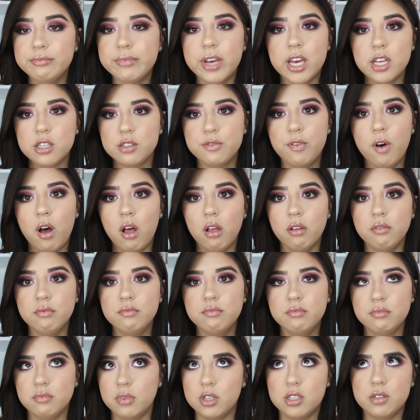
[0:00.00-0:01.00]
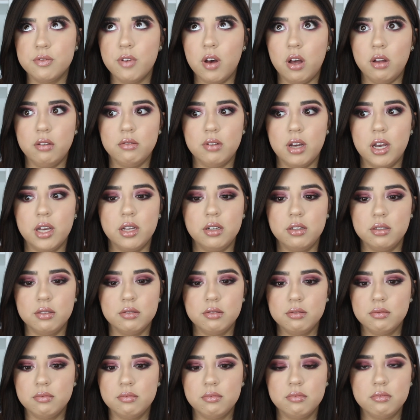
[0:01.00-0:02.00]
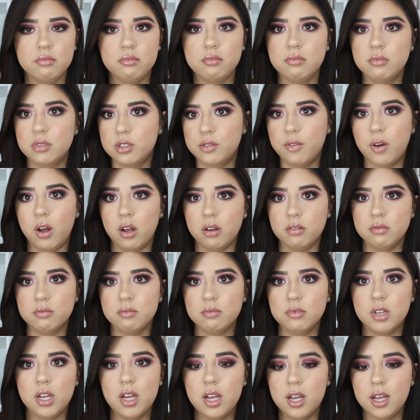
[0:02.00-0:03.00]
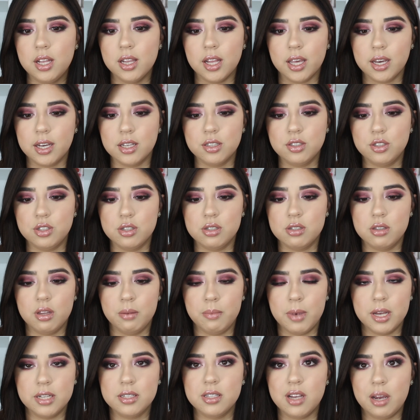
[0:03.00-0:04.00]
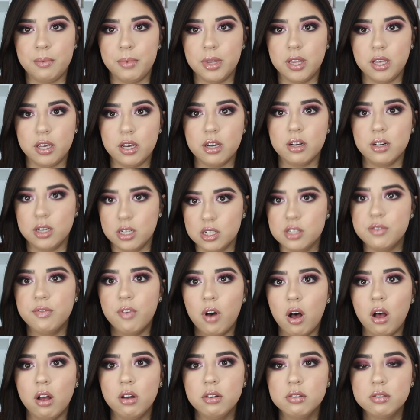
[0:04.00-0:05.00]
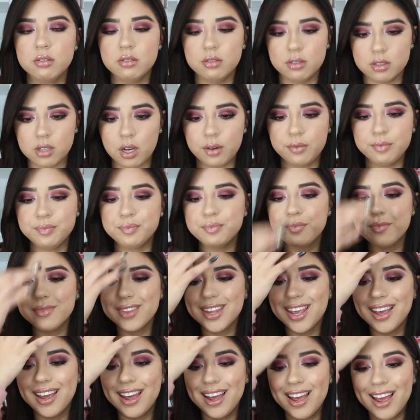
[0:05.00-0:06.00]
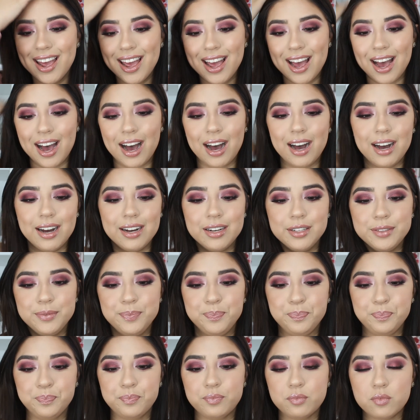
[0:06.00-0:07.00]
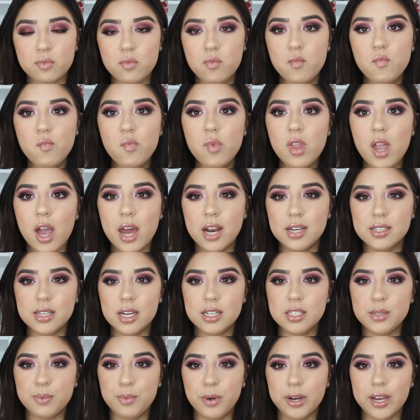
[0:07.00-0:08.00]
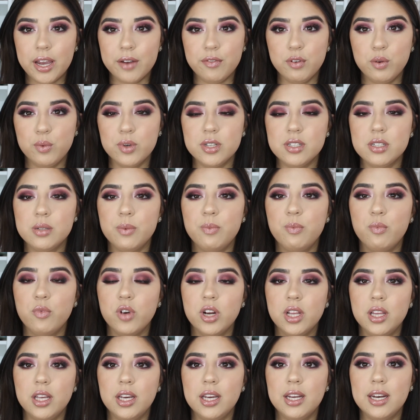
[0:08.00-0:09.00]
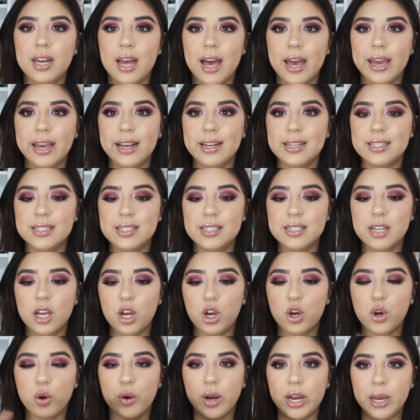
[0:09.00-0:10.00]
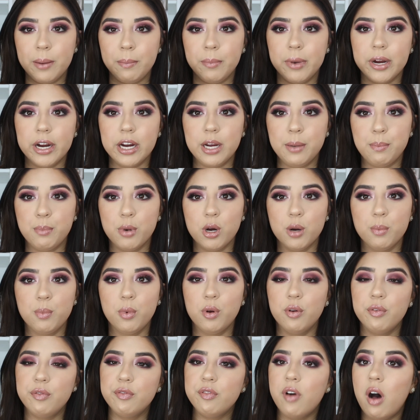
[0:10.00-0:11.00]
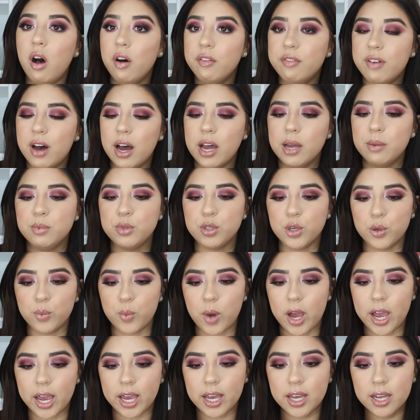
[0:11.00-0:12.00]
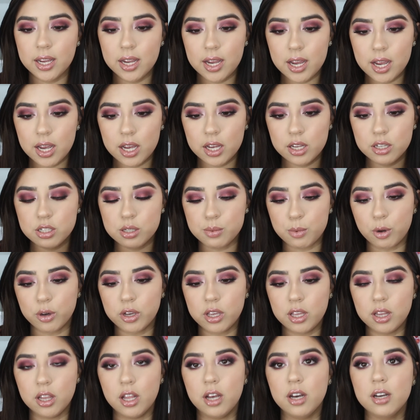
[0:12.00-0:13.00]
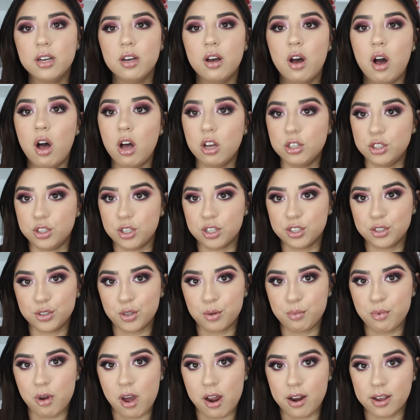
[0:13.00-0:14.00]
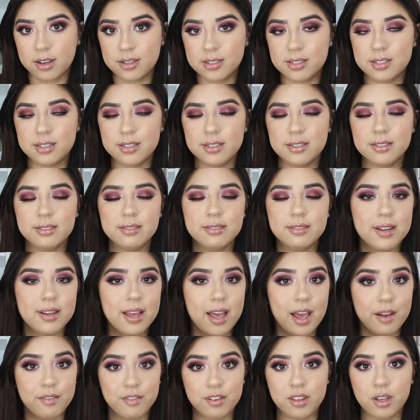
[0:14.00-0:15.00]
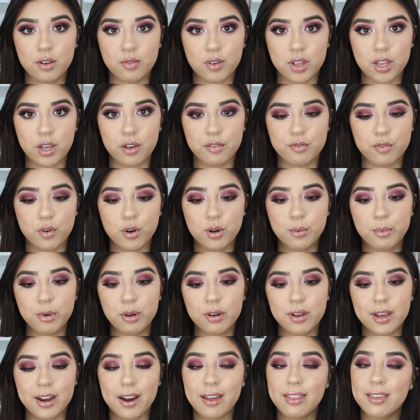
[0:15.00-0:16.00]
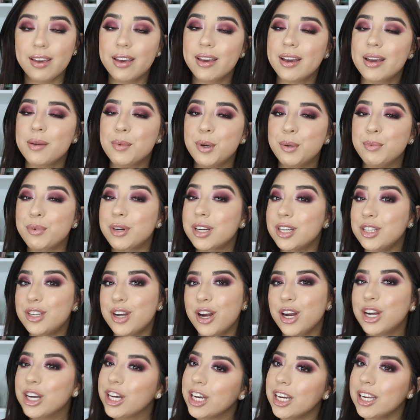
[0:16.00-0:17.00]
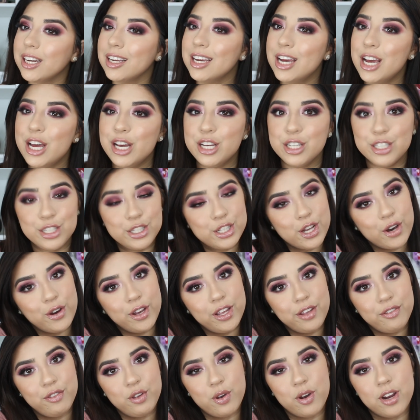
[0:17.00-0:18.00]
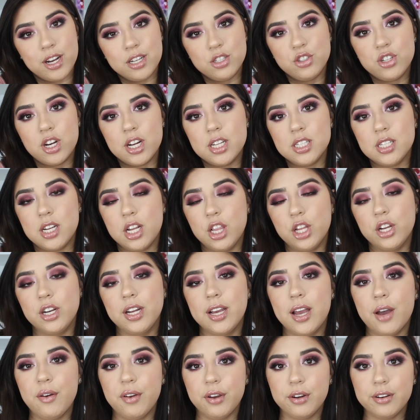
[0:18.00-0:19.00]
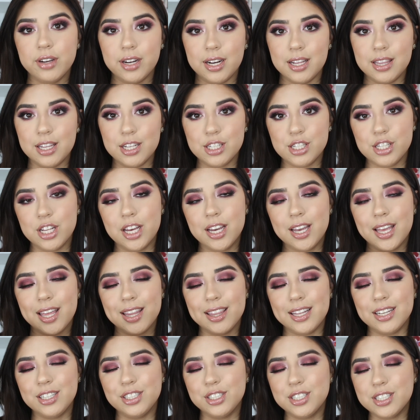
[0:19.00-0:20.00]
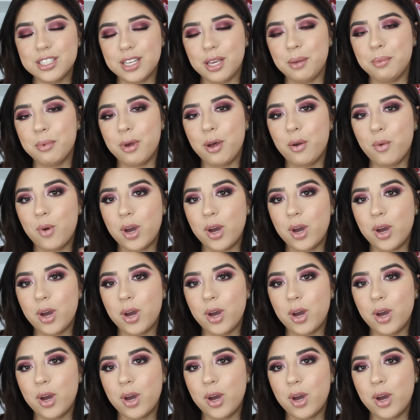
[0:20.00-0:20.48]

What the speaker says: it's fall. It's fall. It's fall. Like, it's just the best time of the year. It's fall. So, I decided to bring everyone some really nice cranberry purple fall vibes your way. Smoky look, all drugstore products, everything really affordable, and I think it came out pretty darn good. So if you are interested in learning how I created this look, then just keep on